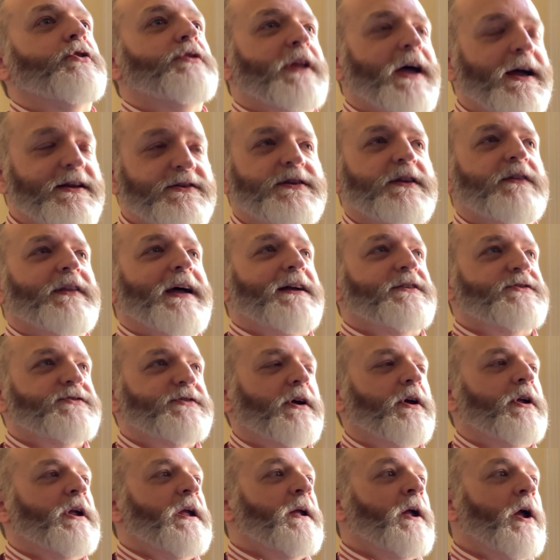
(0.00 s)
No,
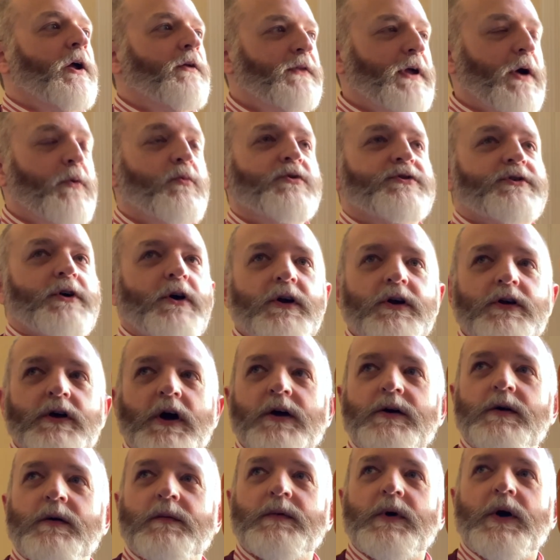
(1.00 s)
there was
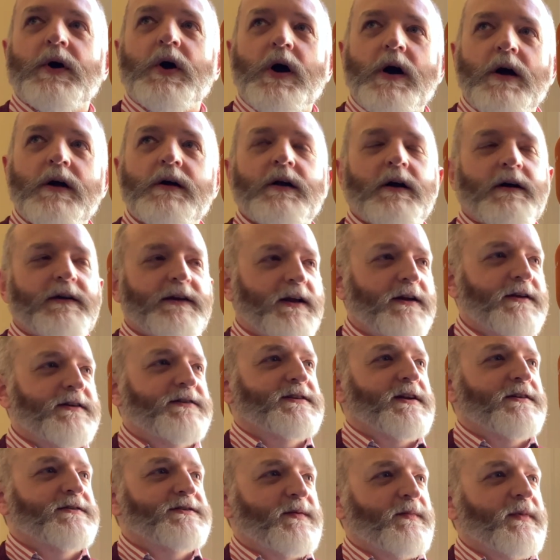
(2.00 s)
I nearly
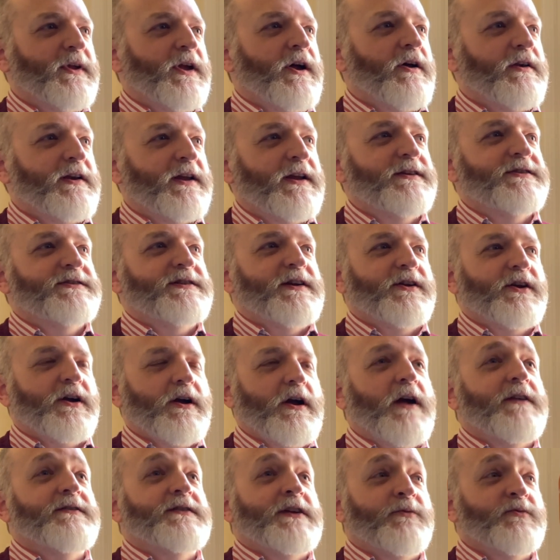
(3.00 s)
said something.
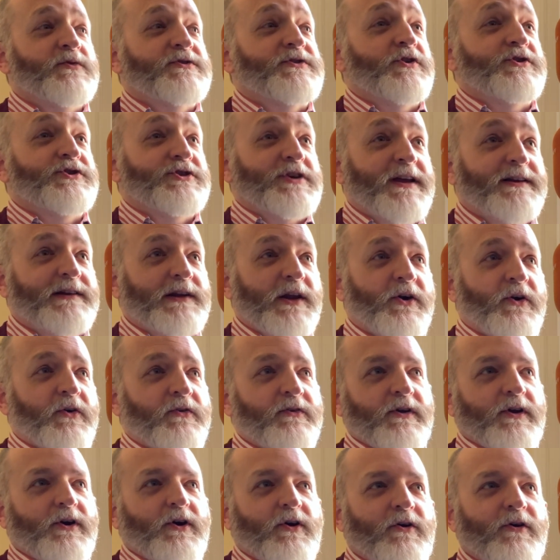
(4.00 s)
There was a shed
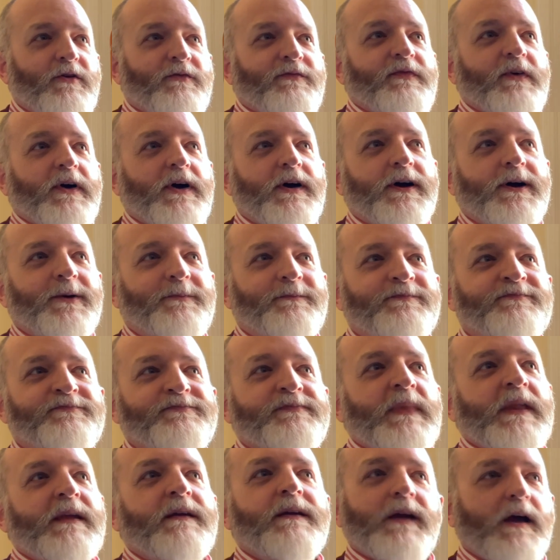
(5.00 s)
load of
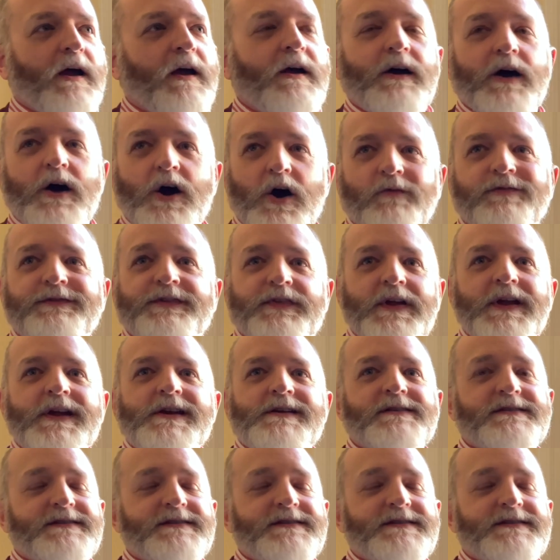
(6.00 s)
things